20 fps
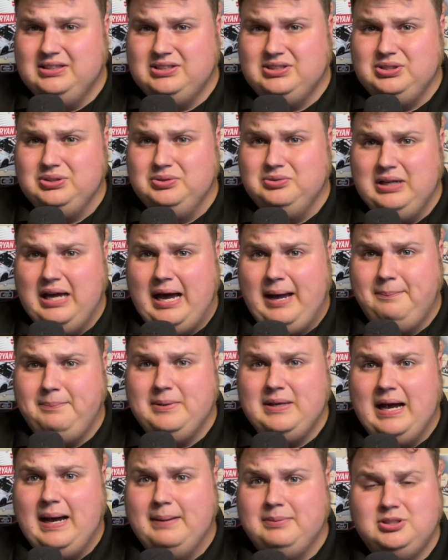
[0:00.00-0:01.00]
to not
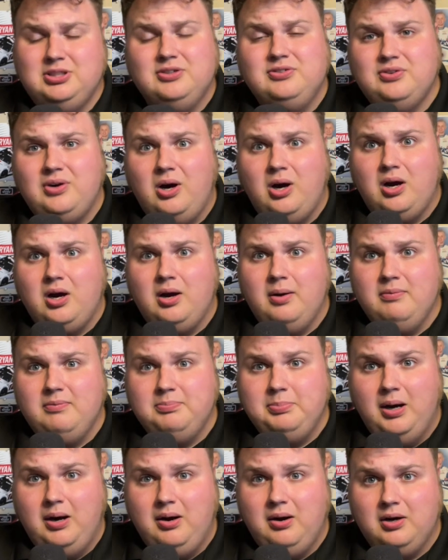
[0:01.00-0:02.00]
be up to
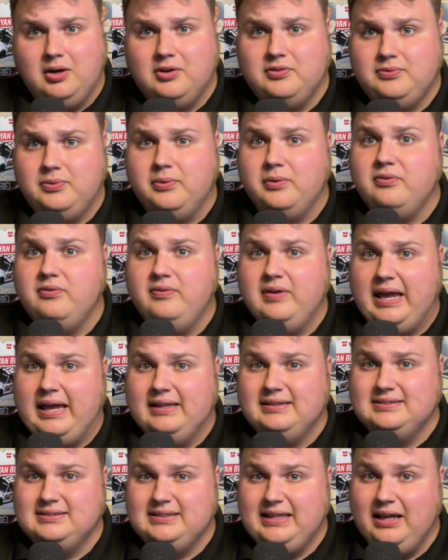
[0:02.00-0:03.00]
par for
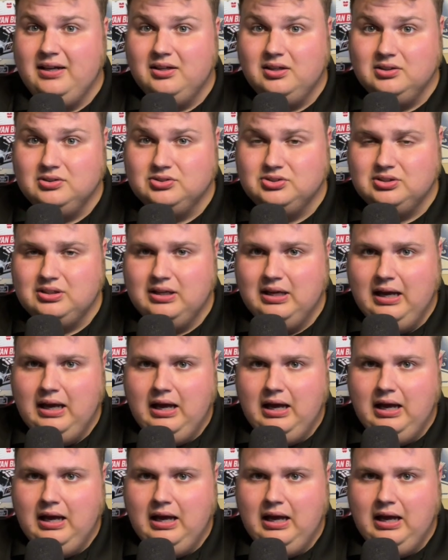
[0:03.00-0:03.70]
fan standards.